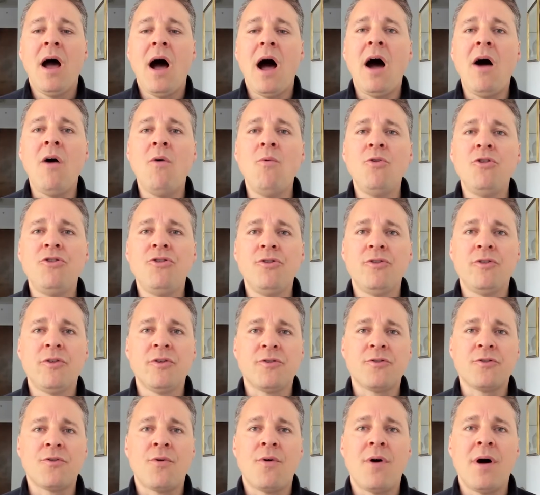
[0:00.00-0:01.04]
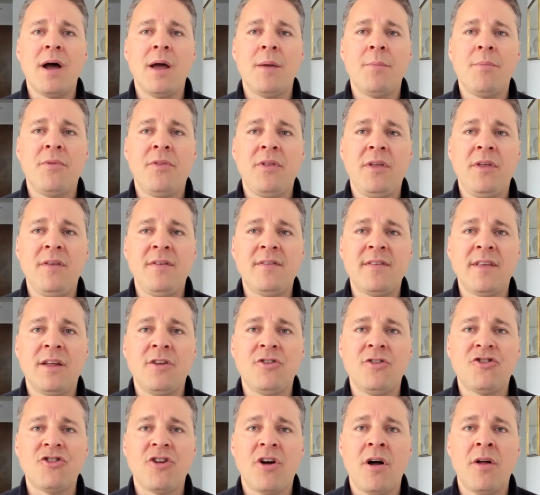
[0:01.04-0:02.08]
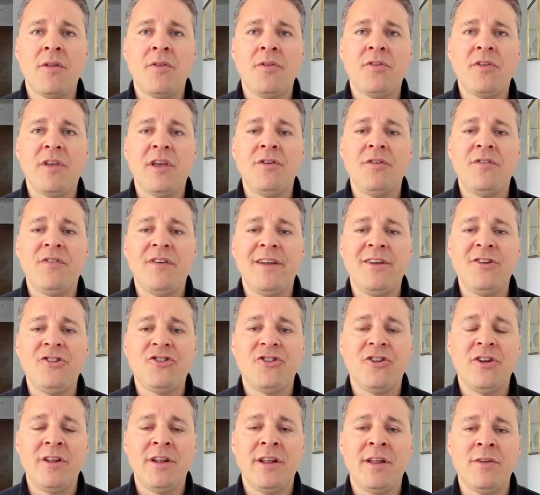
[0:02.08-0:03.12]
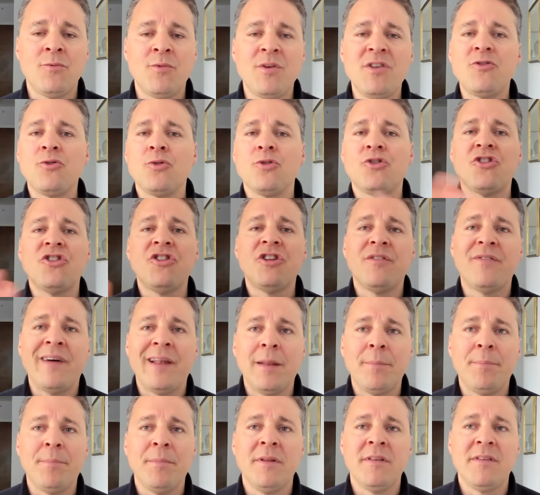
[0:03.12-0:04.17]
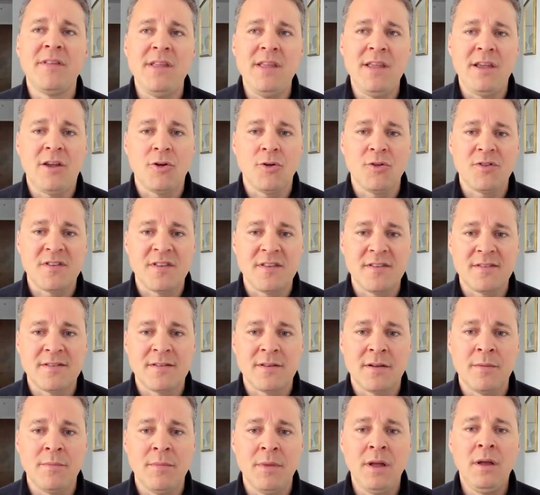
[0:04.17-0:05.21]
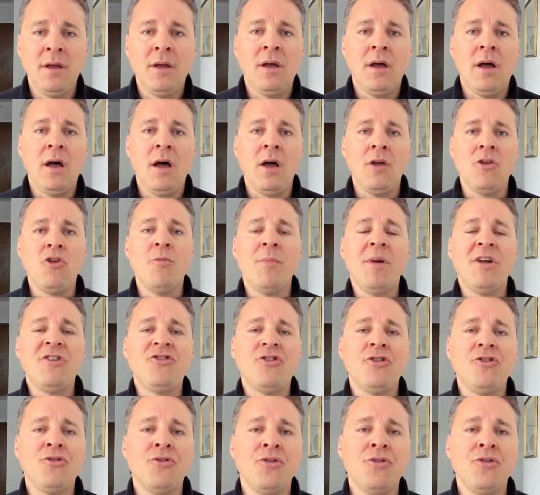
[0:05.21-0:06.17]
How would you describe the St. John's innovation and research and development ecosystem? Uh, you mentioned